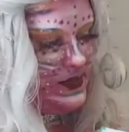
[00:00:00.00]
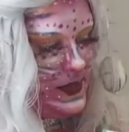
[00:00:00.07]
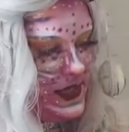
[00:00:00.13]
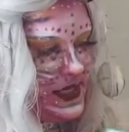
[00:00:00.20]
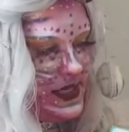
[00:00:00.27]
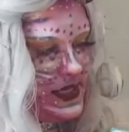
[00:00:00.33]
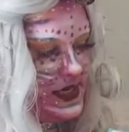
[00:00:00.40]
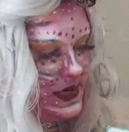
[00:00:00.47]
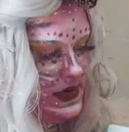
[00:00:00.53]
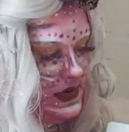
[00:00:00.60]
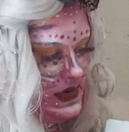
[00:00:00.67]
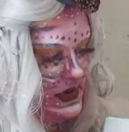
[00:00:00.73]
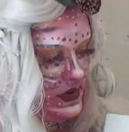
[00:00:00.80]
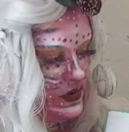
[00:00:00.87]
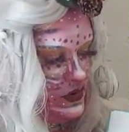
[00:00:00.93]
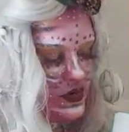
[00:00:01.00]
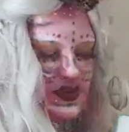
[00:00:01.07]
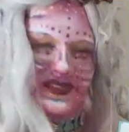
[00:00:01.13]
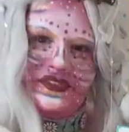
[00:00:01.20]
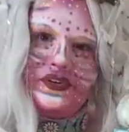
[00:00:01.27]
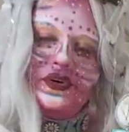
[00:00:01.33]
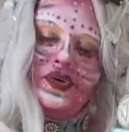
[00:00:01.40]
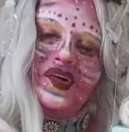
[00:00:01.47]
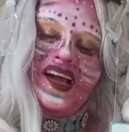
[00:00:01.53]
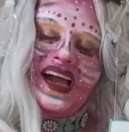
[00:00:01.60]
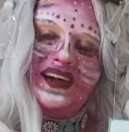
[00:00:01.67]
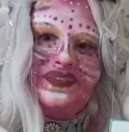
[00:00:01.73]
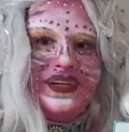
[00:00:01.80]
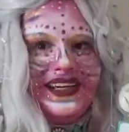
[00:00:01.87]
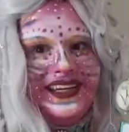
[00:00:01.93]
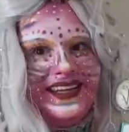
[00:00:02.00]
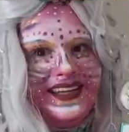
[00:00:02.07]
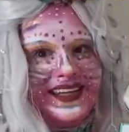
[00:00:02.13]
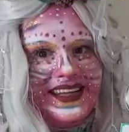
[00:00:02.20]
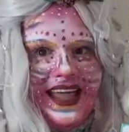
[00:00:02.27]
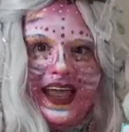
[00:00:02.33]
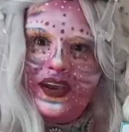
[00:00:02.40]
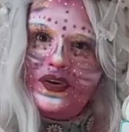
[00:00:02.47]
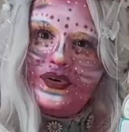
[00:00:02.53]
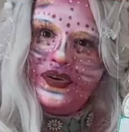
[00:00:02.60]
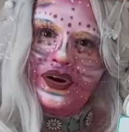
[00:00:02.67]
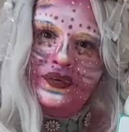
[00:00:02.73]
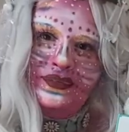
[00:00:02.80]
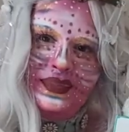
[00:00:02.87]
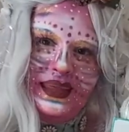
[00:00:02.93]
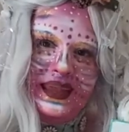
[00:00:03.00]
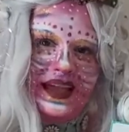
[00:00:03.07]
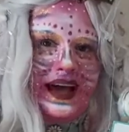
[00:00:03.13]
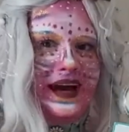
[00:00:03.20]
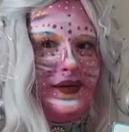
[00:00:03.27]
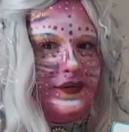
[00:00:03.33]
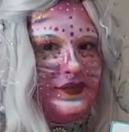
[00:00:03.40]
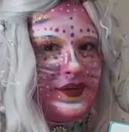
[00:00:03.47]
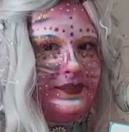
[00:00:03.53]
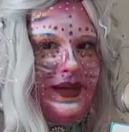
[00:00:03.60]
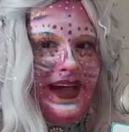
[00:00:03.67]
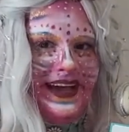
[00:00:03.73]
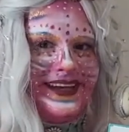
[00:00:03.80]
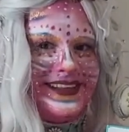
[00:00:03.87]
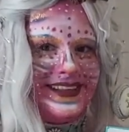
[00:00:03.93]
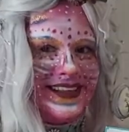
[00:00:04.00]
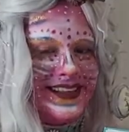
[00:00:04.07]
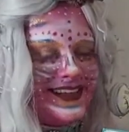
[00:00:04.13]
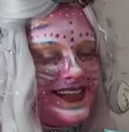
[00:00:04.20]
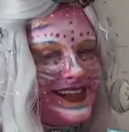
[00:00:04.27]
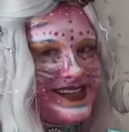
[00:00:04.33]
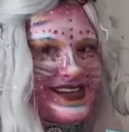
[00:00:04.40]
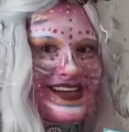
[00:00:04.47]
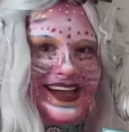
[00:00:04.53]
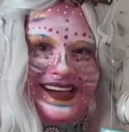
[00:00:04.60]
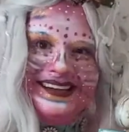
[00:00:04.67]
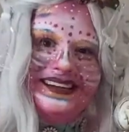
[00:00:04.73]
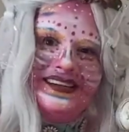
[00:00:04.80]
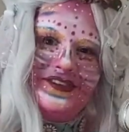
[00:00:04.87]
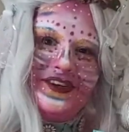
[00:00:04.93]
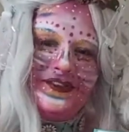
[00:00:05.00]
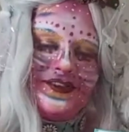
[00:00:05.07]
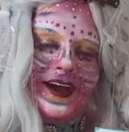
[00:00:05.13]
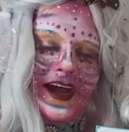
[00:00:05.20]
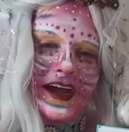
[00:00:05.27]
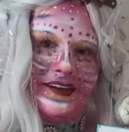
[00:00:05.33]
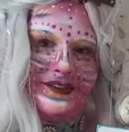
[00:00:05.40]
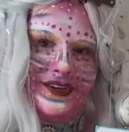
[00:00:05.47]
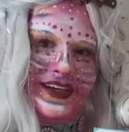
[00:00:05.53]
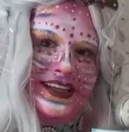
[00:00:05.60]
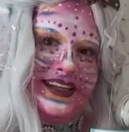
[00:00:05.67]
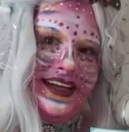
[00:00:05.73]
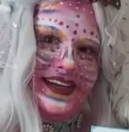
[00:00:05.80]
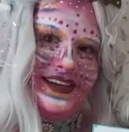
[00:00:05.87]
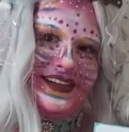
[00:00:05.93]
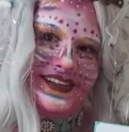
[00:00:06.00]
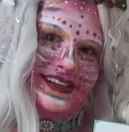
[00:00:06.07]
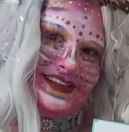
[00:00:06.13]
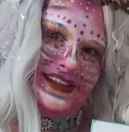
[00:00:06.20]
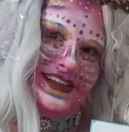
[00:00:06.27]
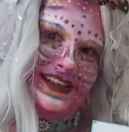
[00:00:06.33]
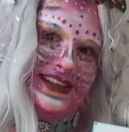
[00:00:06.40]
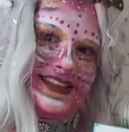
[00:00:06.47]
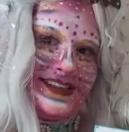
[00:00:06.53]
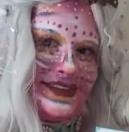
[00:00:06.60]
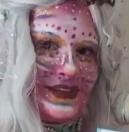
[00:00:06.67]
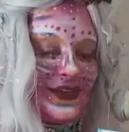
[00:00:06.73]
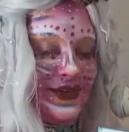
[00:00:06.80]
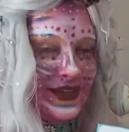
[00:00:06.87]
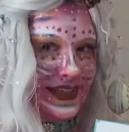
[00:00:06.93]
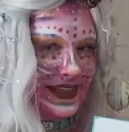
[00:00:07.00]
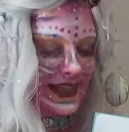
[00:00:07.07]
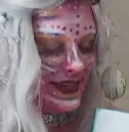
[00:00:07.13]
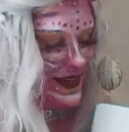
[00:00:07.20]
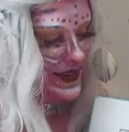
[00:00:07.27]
book here goes through every letter of the alphabet, and with every letter, there's a story that